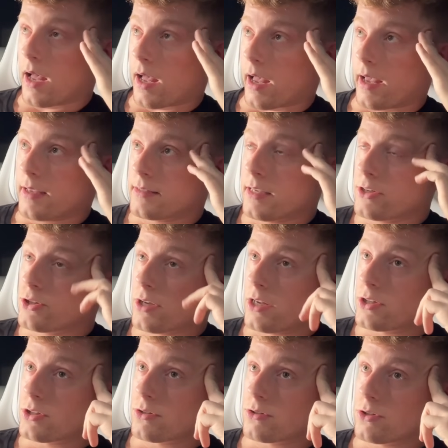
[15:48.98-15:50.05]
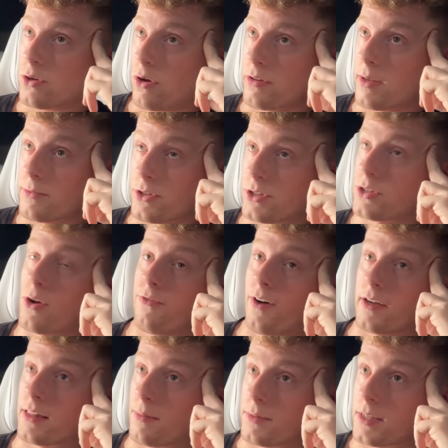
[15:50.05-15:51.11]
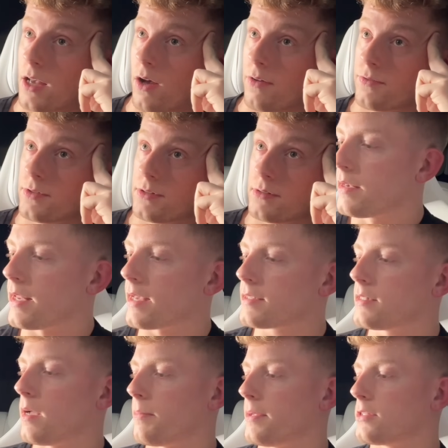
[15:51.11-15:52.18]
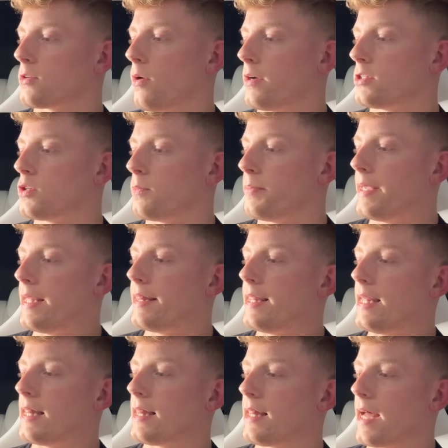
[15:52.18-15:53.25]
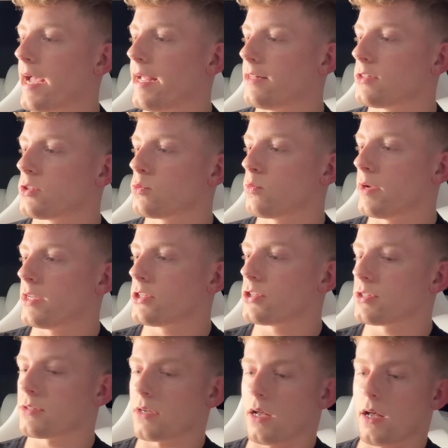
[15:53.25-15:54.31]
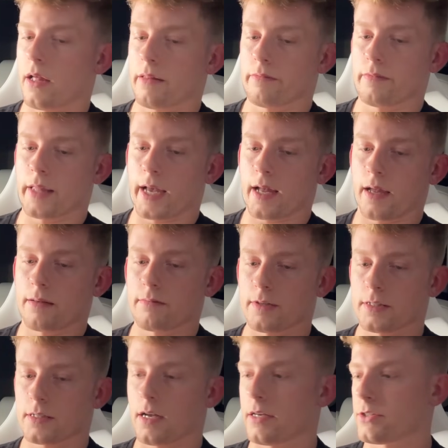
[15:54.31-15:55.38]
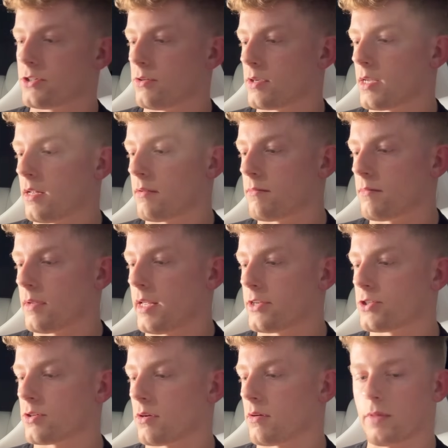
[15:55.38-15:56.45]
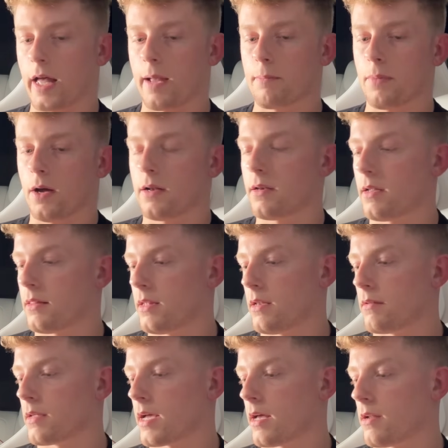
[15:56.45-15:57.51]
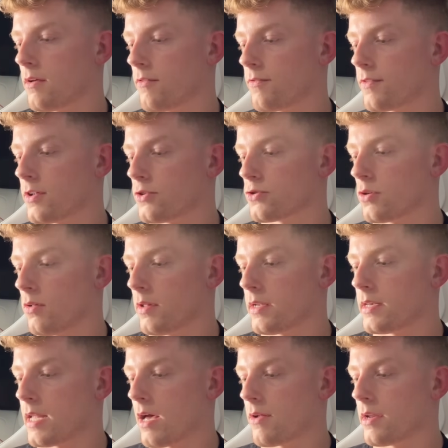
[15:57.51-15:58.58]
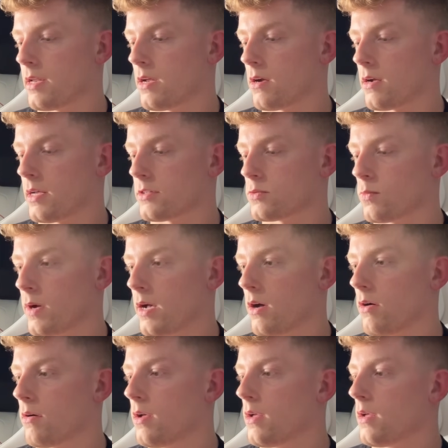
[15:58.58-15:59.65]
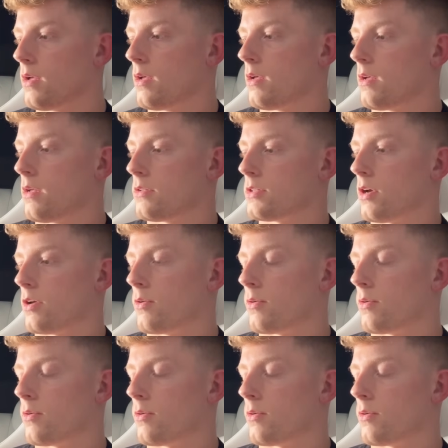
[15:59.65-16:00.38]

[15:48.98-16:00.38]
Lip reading: essentially told them just to go f themselves. Next up is going to be the lights, which like I discussed, you can hit your light button and then kind of control it down here as well. So you